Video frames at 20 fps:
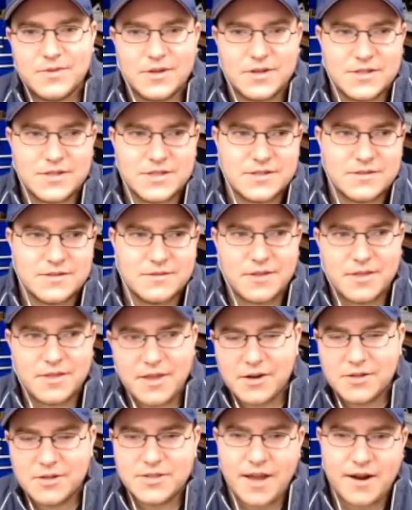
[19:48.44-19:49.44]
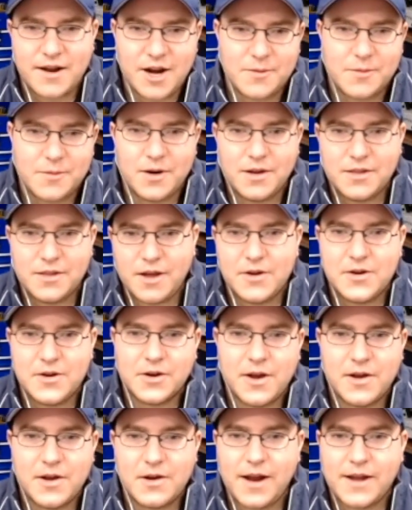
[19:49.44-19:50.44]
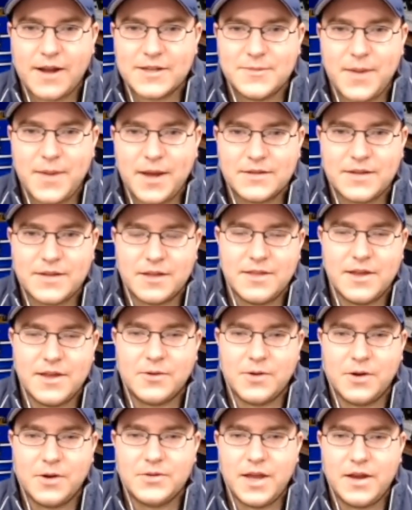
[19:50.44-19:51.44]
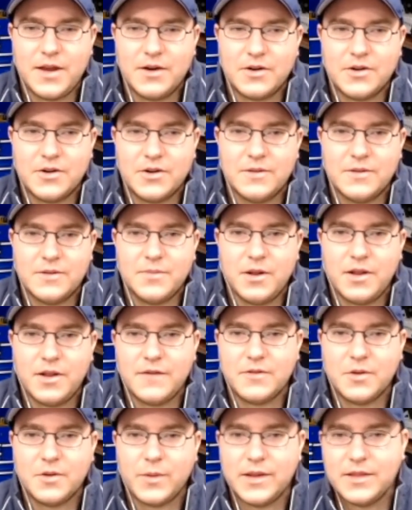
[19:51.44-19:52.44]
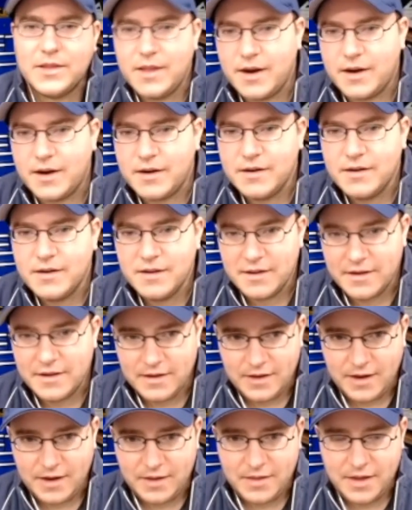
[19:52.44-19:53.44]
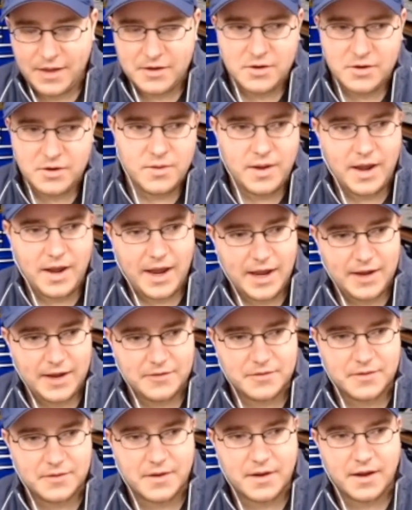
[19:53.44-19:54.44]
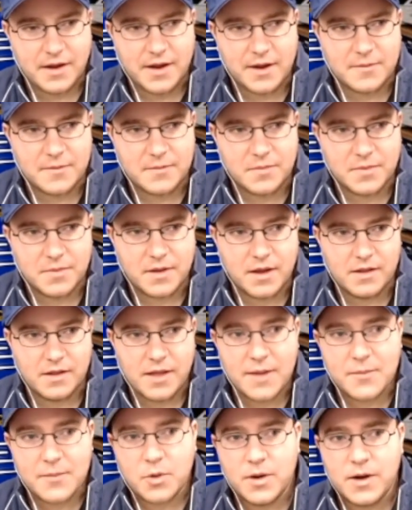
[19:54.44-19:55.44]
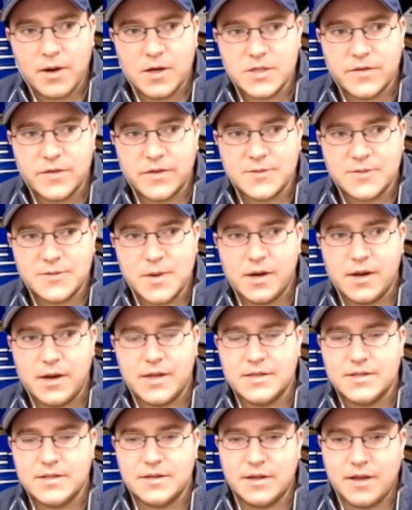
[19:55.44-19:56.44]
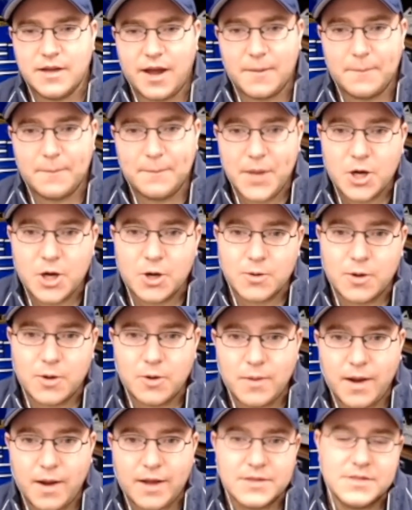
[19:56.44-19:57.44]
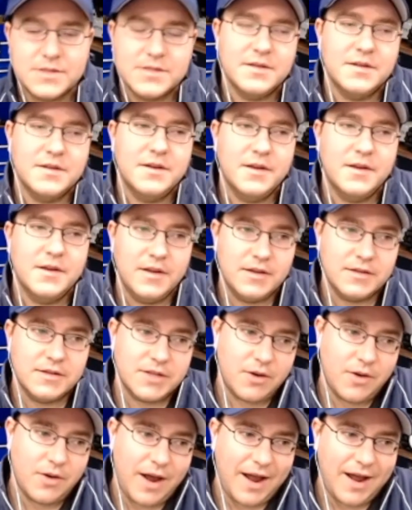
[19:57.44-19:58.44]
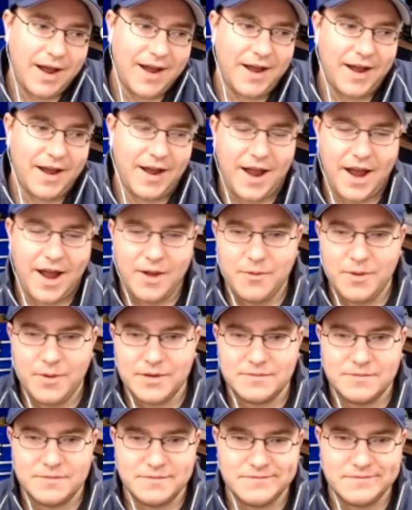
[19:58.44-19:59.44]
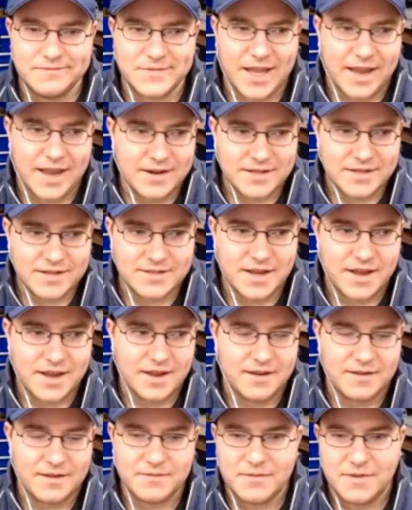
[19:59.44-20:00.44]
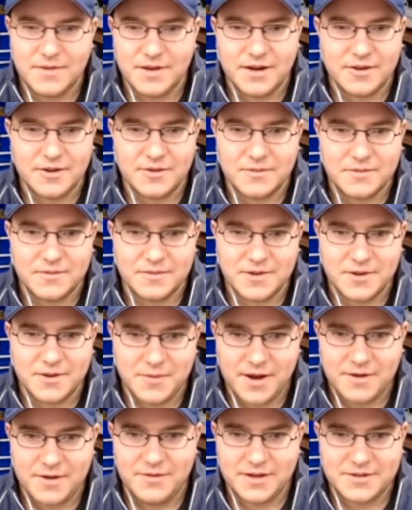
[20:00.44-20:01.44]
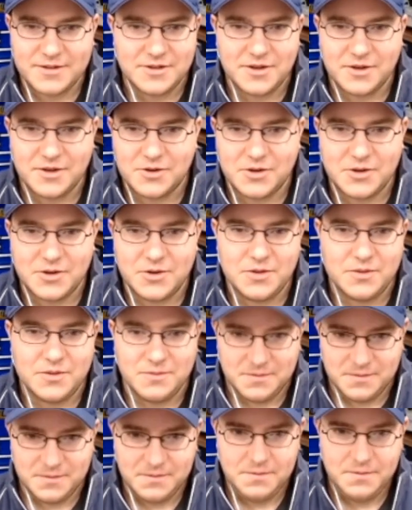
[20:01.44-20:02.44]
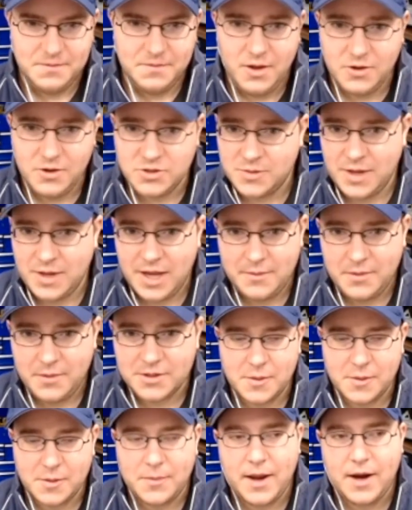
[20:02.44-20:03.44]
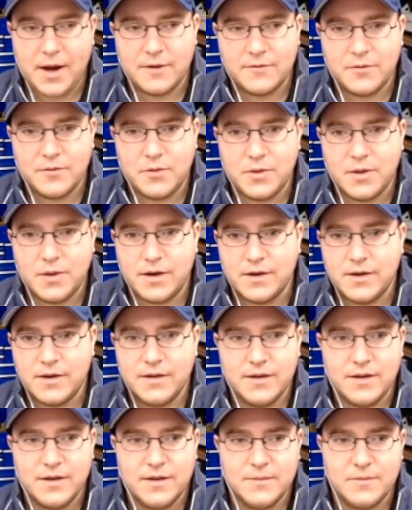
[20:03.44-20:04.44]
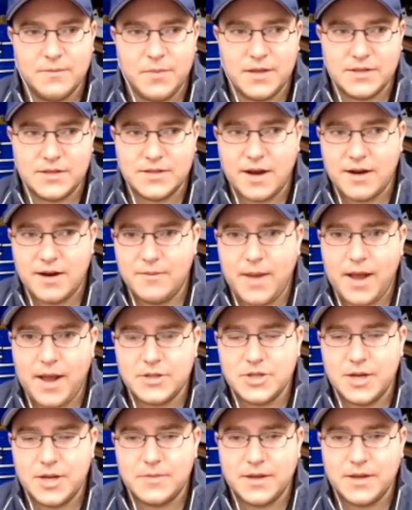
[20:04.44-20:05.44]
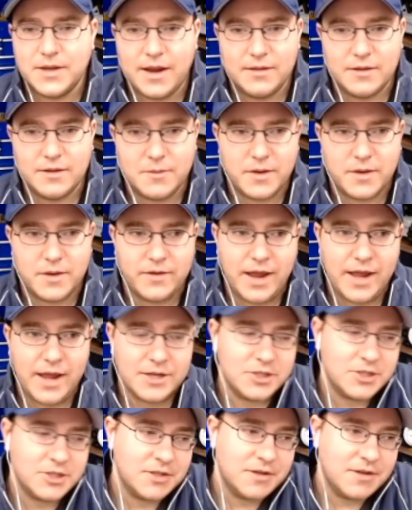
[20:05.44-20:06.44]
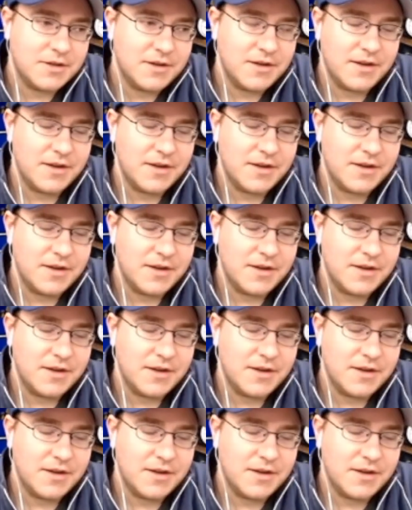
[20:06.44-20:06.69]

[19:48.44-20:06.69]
there's thinner side armor and the undercutter aspect. I think rotator could pull off the win there, and they do have a lot more years of experience on bigger robots. So I would tend to say, come on, Victor and crew, you should be to prepare for this kind of matchup to get a little bit of an edge.